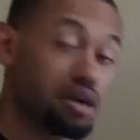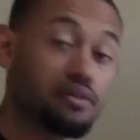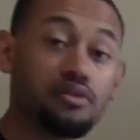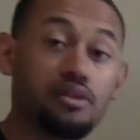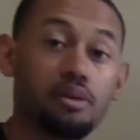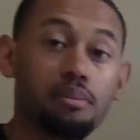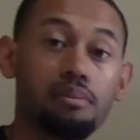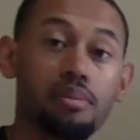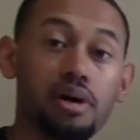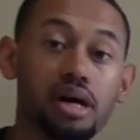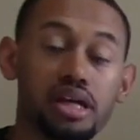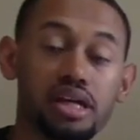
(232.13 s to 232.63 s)
of
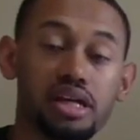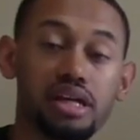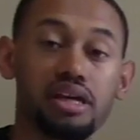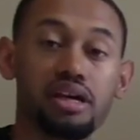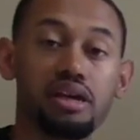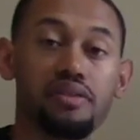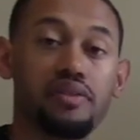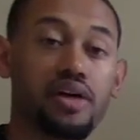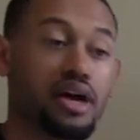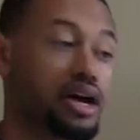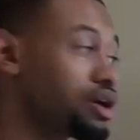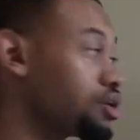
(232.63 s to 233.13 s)
the
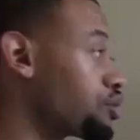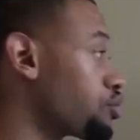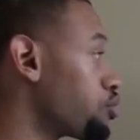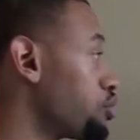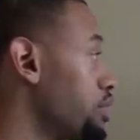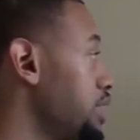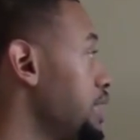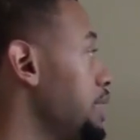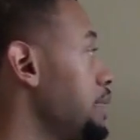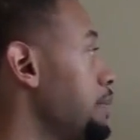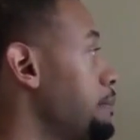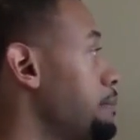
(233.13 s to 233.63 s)
money that a
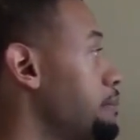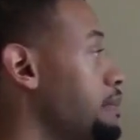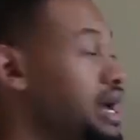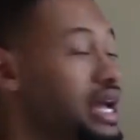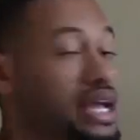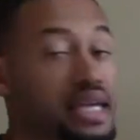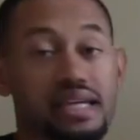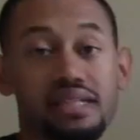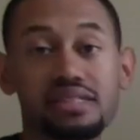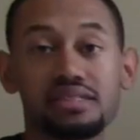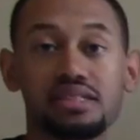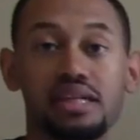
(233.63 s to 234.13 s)
REIT
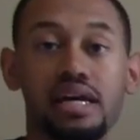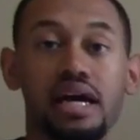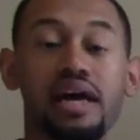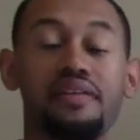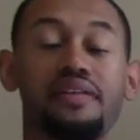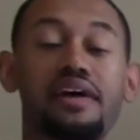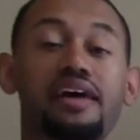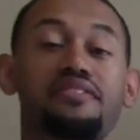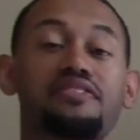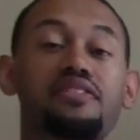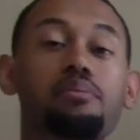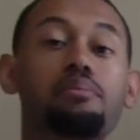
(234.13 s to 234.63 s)
makes,
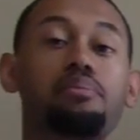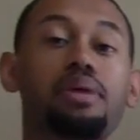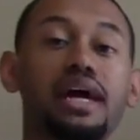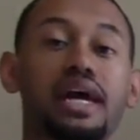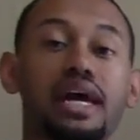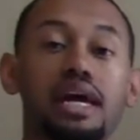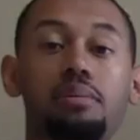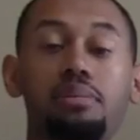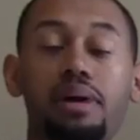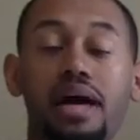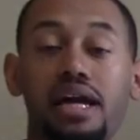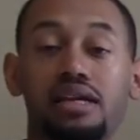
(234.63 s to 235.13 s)
they have to
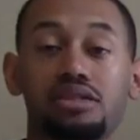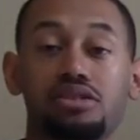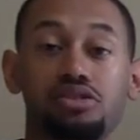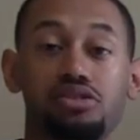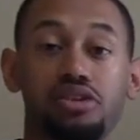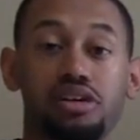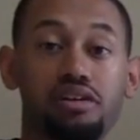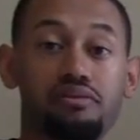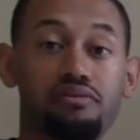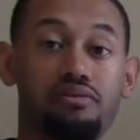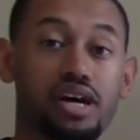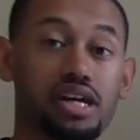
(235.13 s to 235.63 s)
pay back
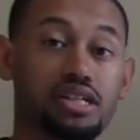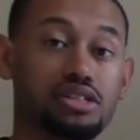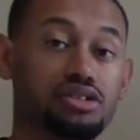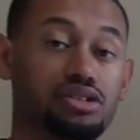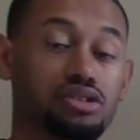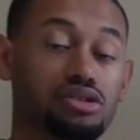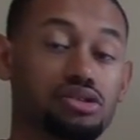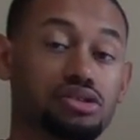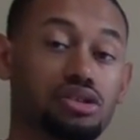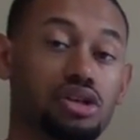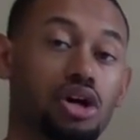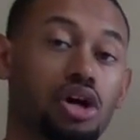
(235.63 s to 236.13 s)
to the
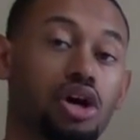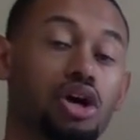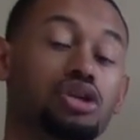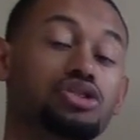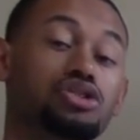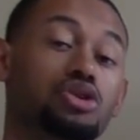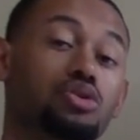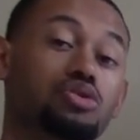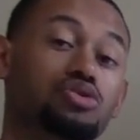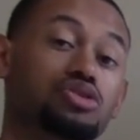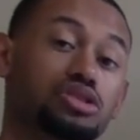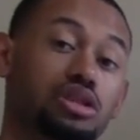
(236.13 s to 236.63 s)
investors.
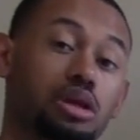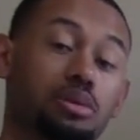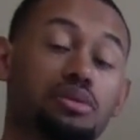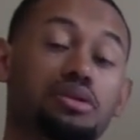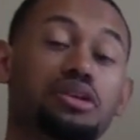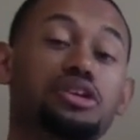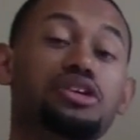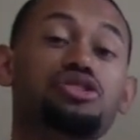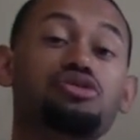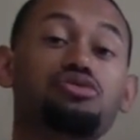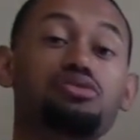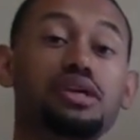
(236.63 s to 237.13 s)
So some
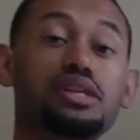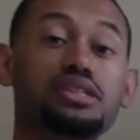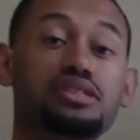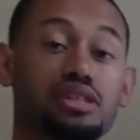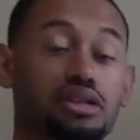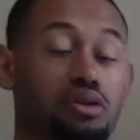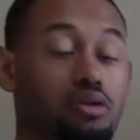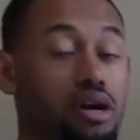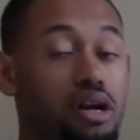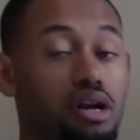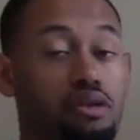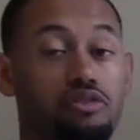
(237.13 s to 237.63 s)
of these REITs
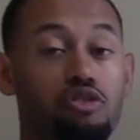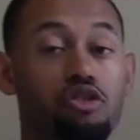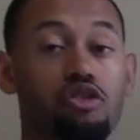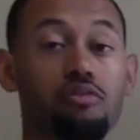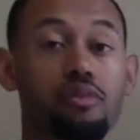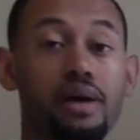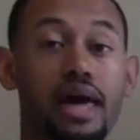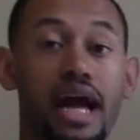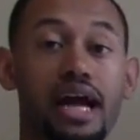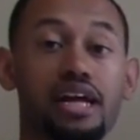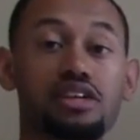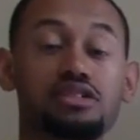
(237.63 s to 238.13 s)
and quite a few
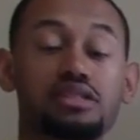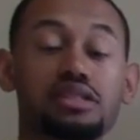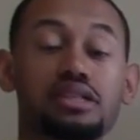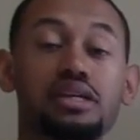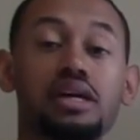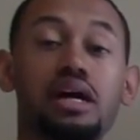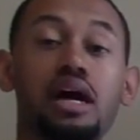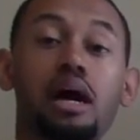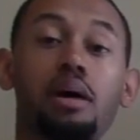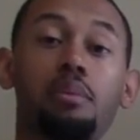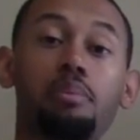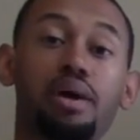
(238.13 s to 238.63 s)
of them
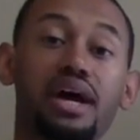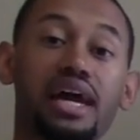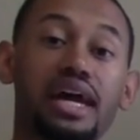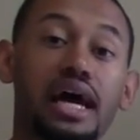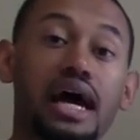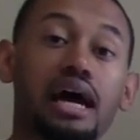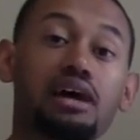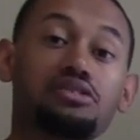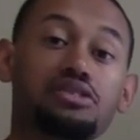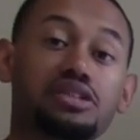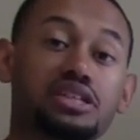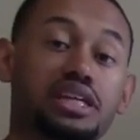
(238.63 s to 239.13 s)
actually pay
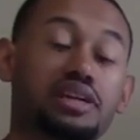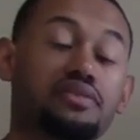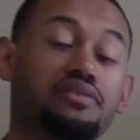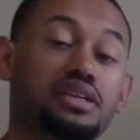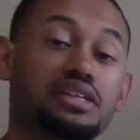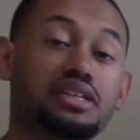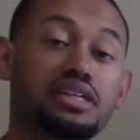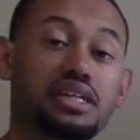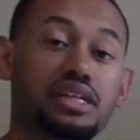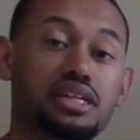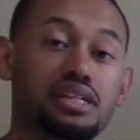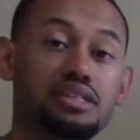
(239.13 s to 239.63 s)
out
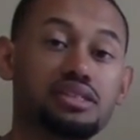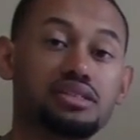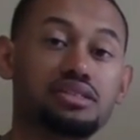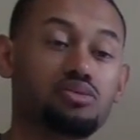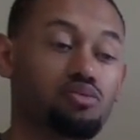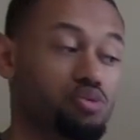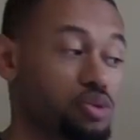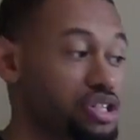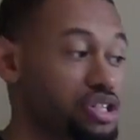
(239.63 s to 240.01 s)
dividends,